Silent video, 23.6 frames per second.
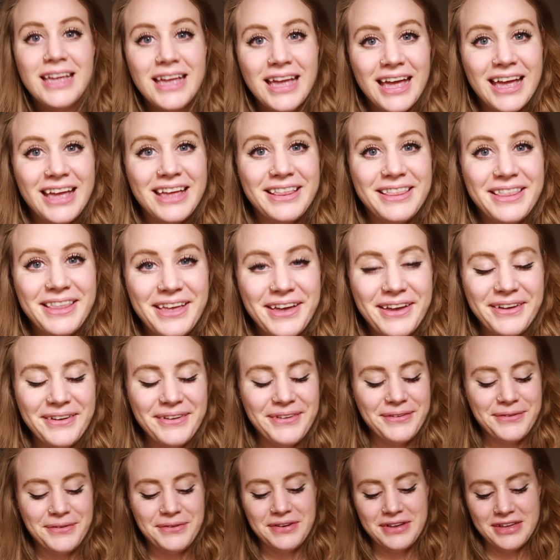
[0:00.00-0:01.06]

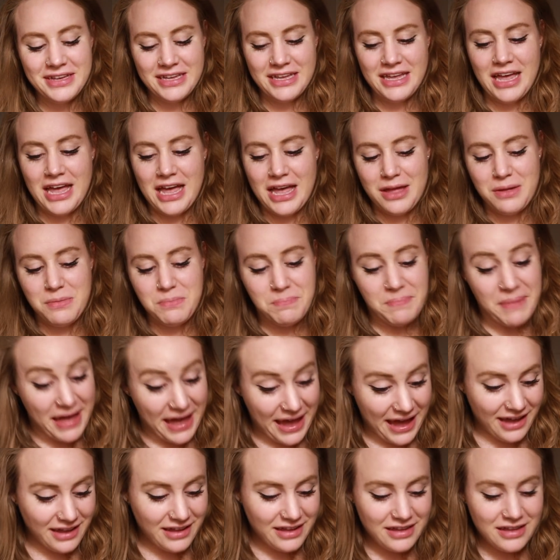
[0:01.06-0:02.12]
Hello, I'm
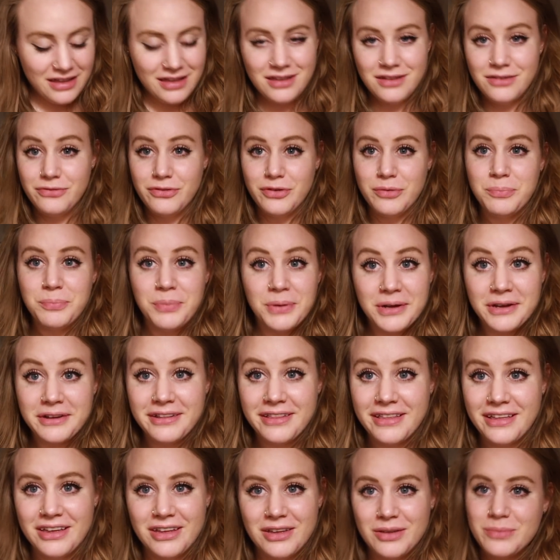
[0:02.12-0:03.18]
back from book
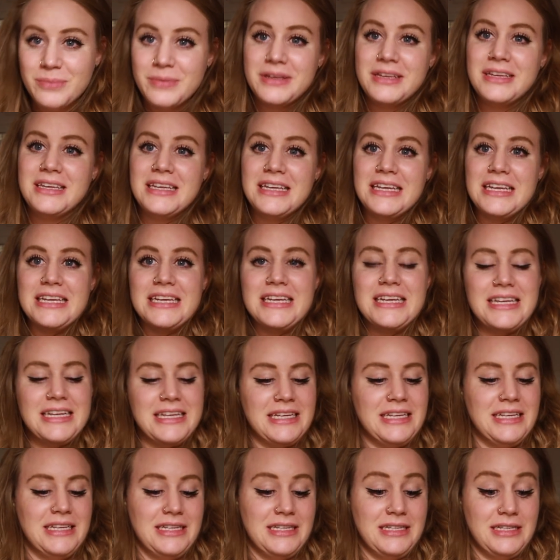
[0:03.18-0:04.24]
club. It
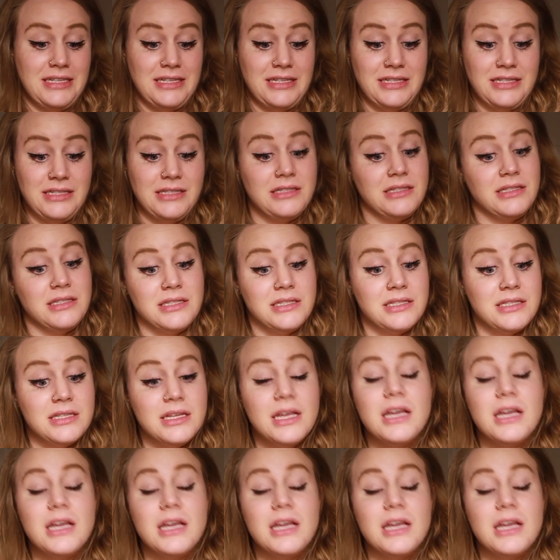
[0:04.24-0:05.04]
is